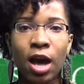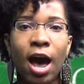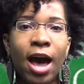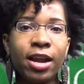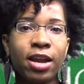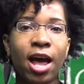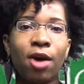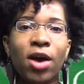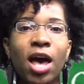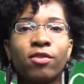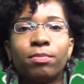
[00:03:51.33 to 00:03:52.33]
I now
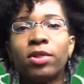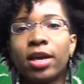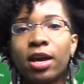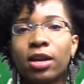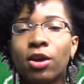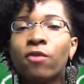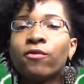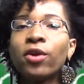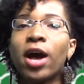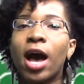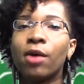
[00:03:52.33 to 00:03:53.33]
have a plan for
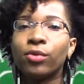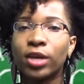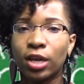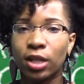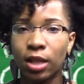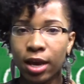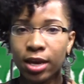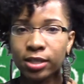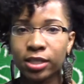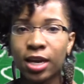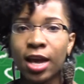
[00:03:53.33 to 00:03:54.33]
how I will get
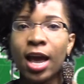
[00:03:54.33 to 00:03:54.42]
clients,